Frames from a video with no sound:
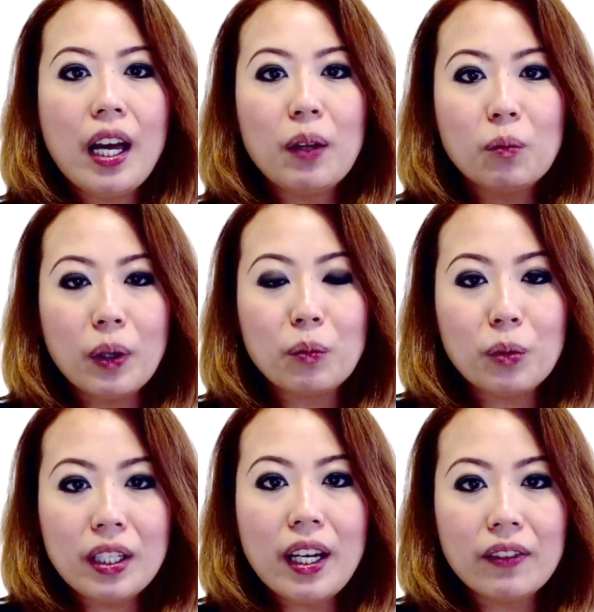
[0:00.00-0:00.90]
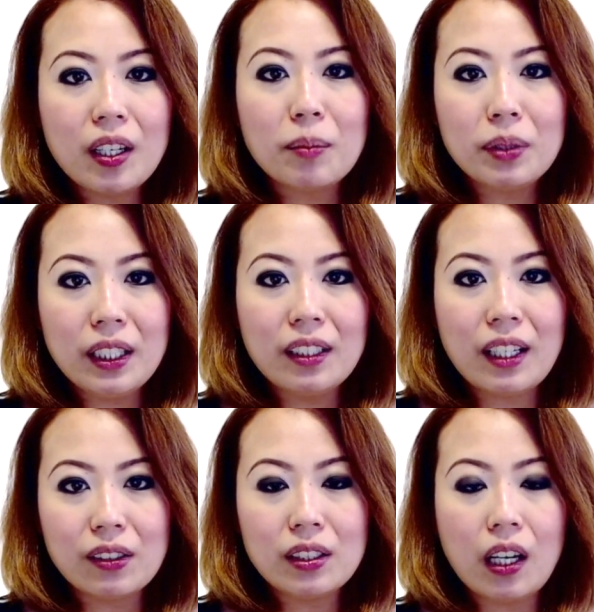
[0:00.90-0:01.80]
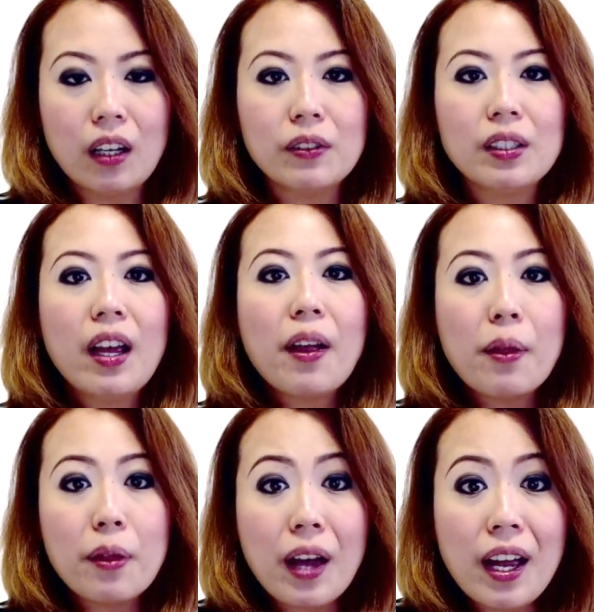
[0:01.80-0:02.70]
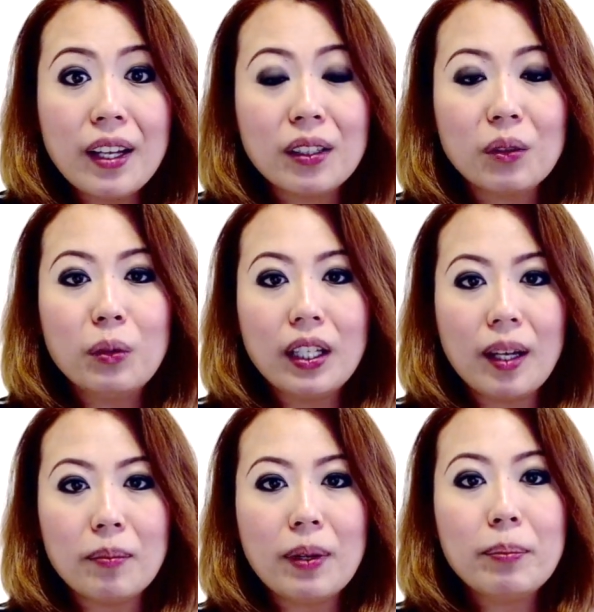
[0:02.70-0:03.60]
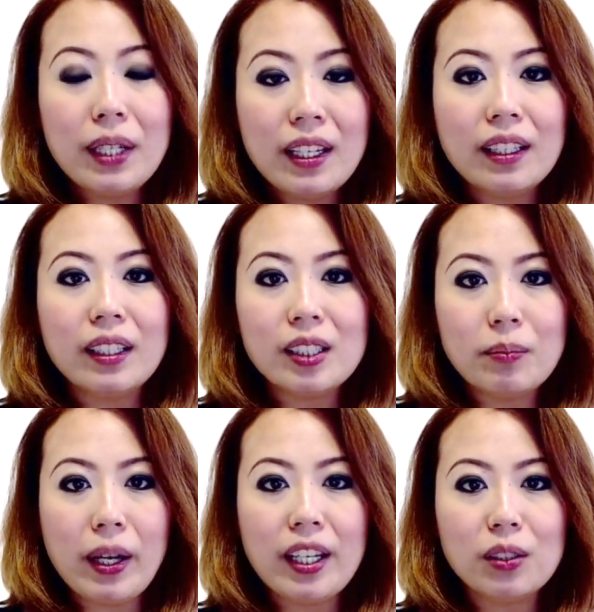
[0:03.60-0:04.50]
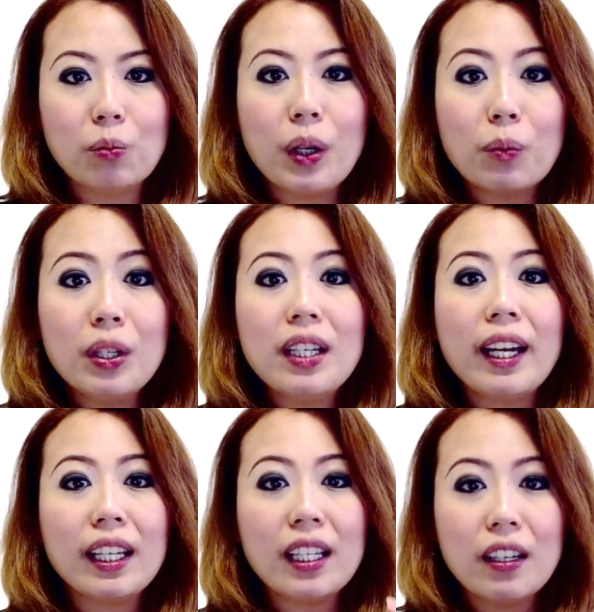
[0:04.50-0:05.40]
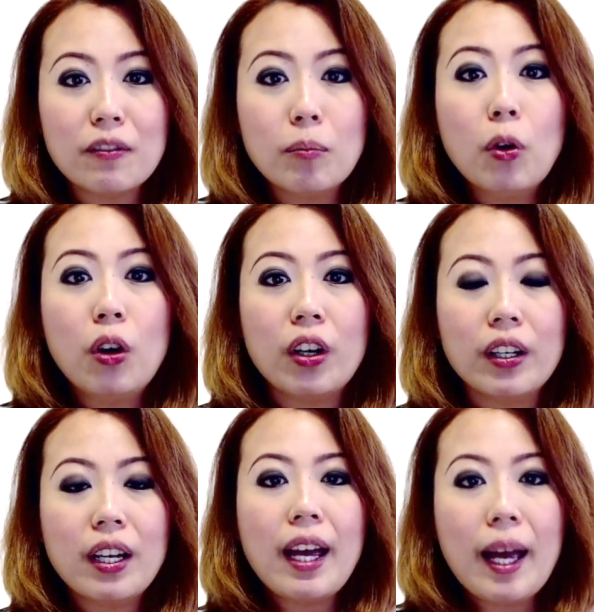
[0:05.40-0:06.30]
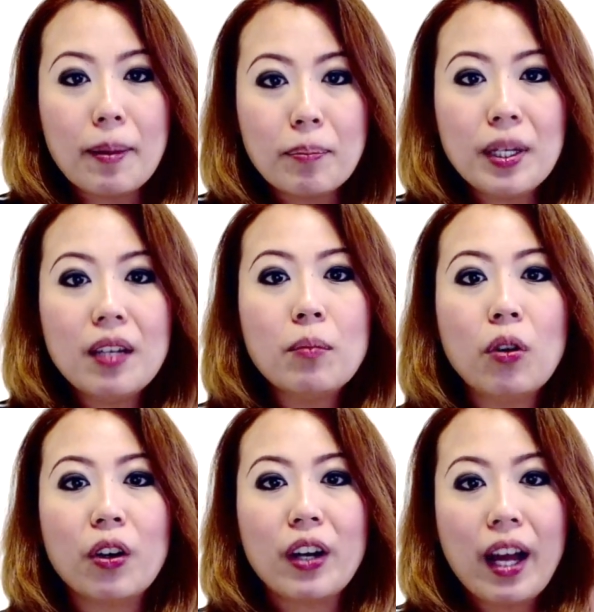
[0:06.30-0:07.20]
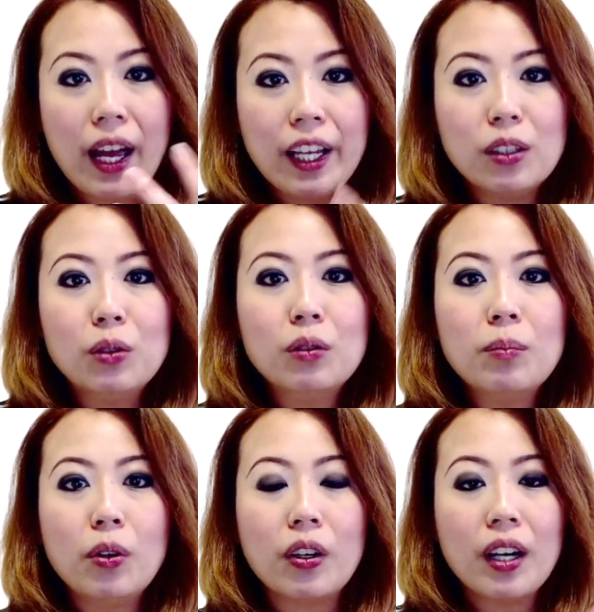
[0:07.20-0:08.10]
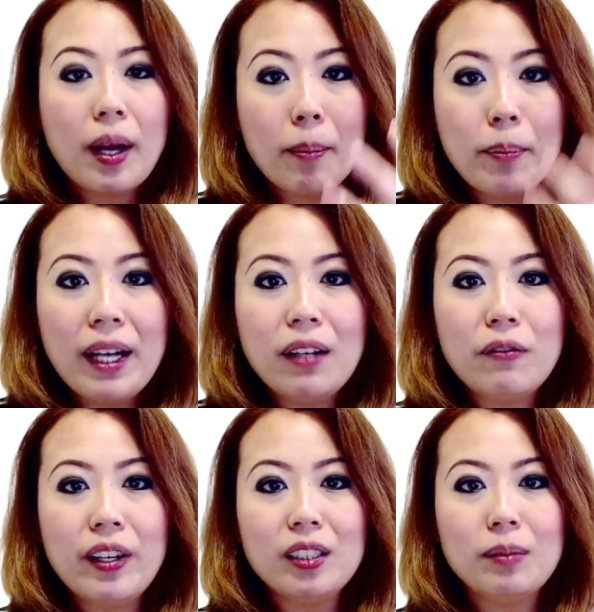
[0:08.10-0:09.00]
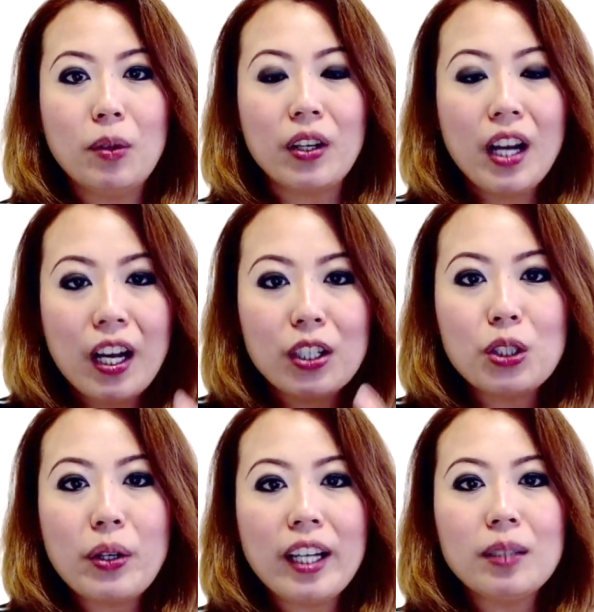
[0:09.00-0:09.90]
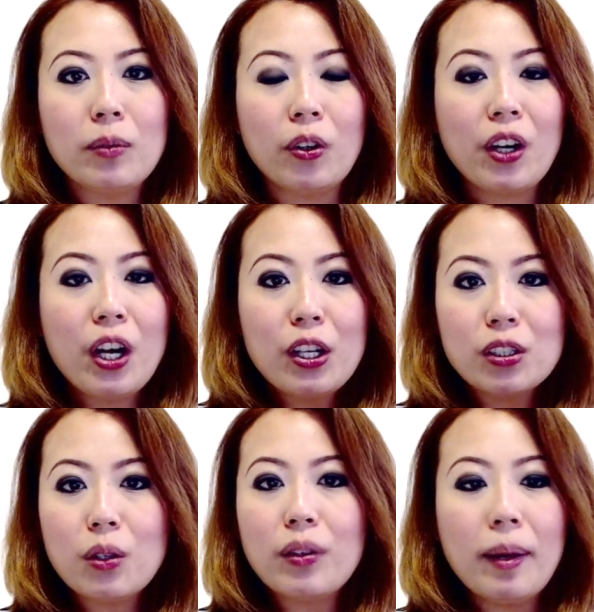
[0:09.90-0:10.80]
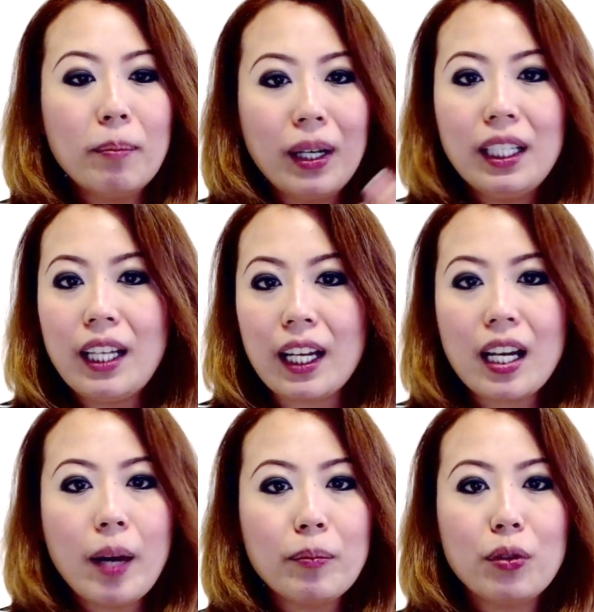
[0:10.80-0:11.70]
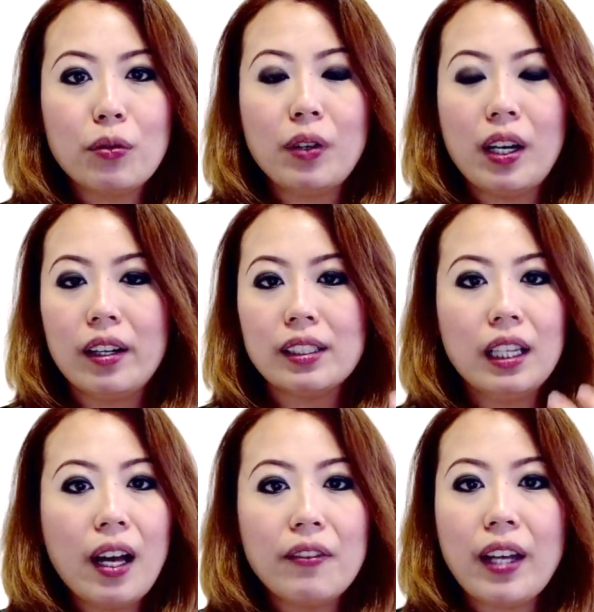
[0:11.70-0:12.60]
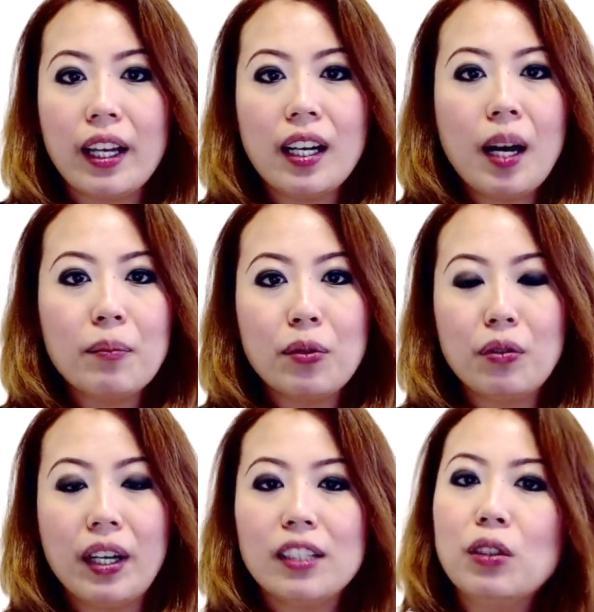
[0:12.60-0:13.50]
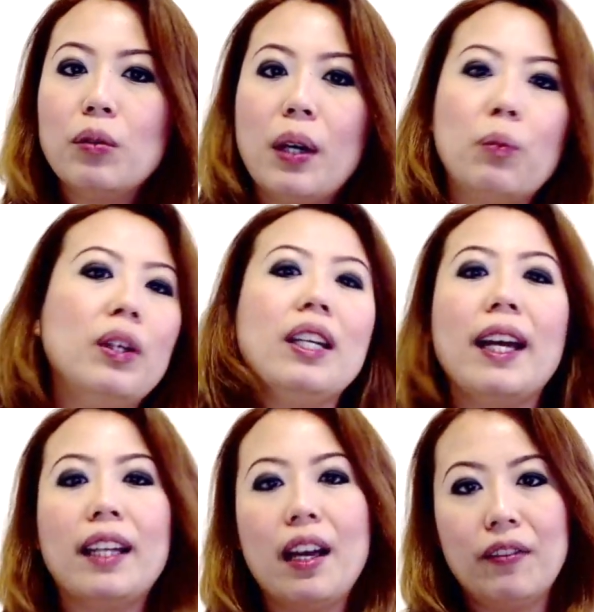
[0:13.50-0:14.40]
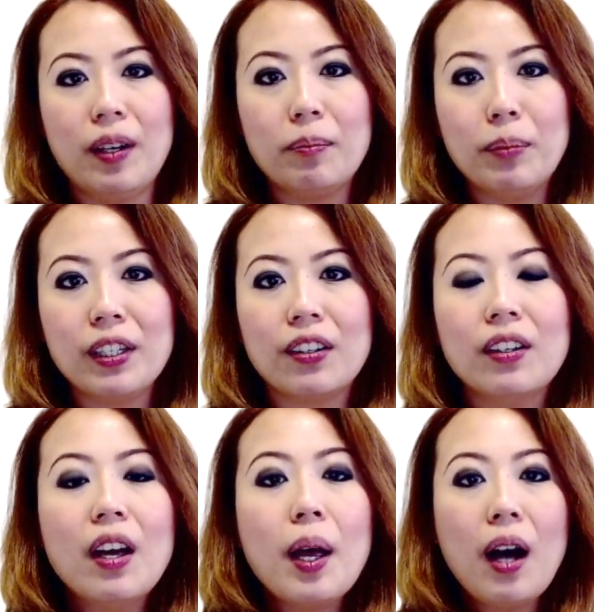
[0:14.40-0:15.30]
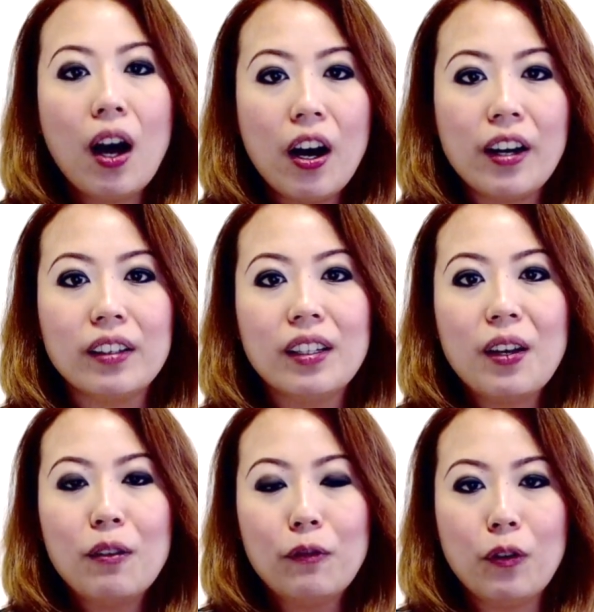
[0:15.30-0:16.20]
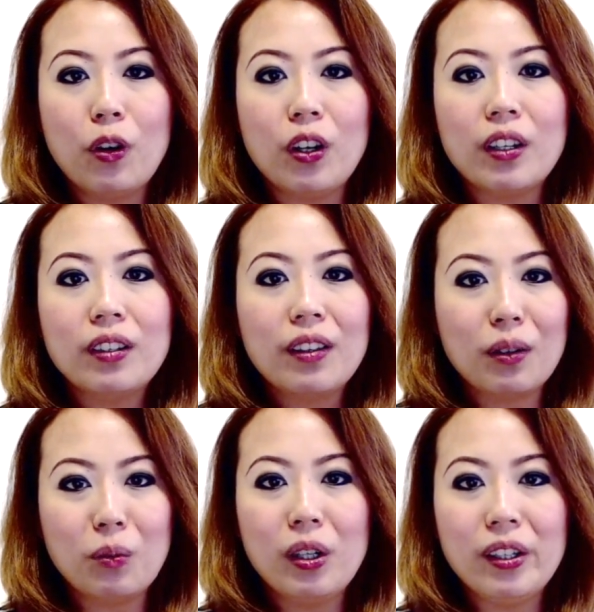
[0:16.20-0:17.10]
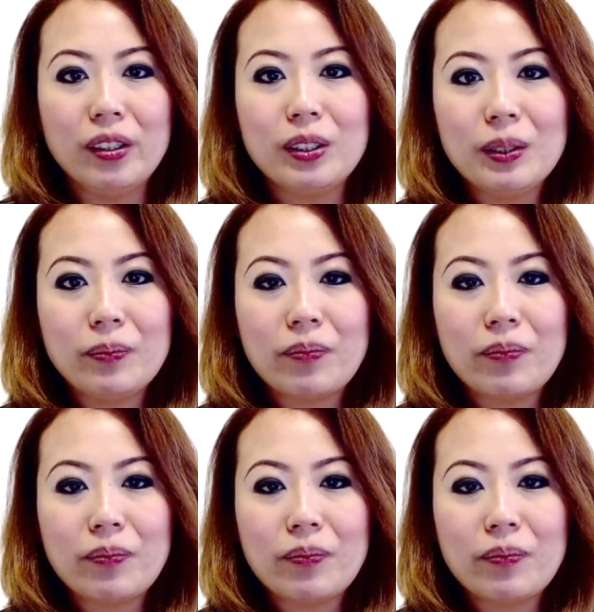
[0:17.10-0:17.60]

And when we have completed ourselves, then we can be in the space where we can give more and be more and do more, manifest more, attract more, so that money can come through us, love can come through us, so that we can have a bigger heart for the world.